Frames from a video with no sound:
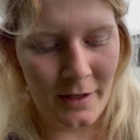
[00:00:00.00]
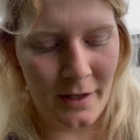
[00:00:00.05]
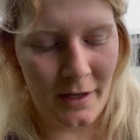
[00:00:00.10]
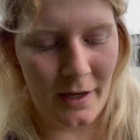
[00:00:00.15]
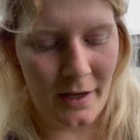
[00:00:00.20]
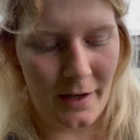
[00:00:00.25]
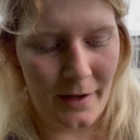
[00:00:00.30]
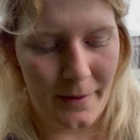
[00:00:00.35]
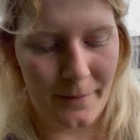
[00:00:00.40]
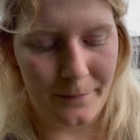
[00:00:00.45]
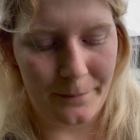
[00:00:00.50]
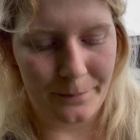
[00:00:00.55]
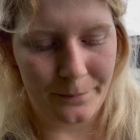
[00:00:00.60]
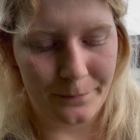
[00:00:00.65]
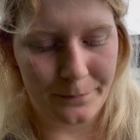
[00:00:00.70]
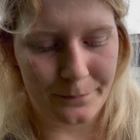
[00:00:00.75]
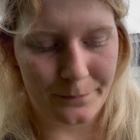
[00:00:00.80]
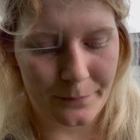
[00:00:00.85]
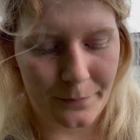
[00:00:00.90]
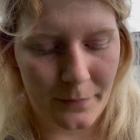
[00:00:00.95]

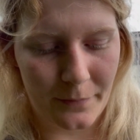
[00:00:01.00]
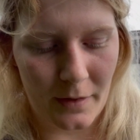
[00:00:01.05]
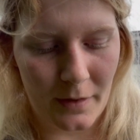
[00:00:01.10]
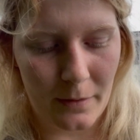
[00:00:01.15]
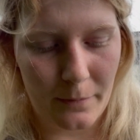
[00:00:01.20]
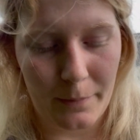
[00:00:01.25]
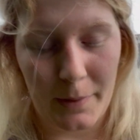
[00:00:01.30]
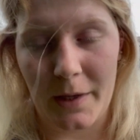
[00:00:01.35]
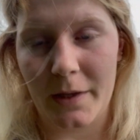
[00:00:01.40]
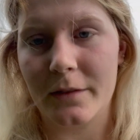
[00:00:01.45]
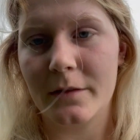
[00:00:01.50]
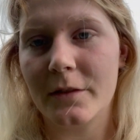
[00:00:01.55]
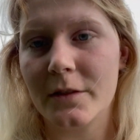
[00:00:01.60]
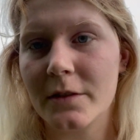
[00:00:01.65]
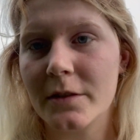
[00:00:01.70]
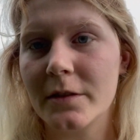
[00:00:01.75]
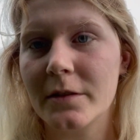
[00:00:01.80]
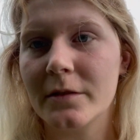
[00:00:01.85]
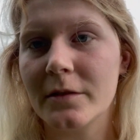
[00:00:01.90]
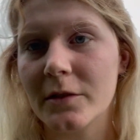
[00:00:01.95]
But
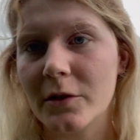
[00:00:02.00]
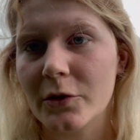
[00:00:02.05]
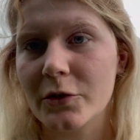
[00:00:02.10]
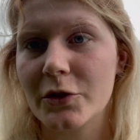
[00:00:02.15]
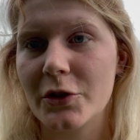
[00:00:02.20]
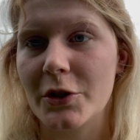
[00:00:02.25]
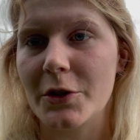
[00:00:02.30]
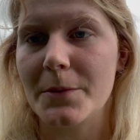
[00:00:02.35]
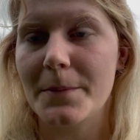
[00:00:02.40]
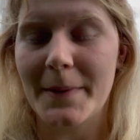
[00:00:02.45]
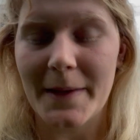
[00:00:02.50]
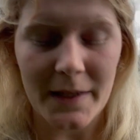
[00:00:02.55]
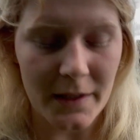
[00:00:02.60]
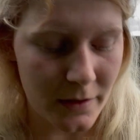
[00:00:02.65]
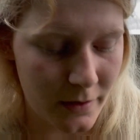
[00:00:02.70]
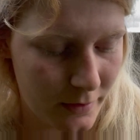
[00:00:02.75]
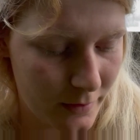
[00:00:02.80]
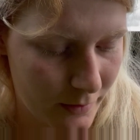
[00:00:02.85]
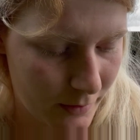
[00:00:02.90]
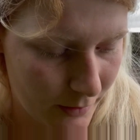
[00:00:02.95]
not too bad,
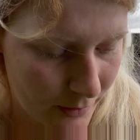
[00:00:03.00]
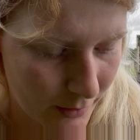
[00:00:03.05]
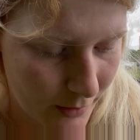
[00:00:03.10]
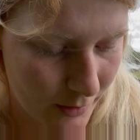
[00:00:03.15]
so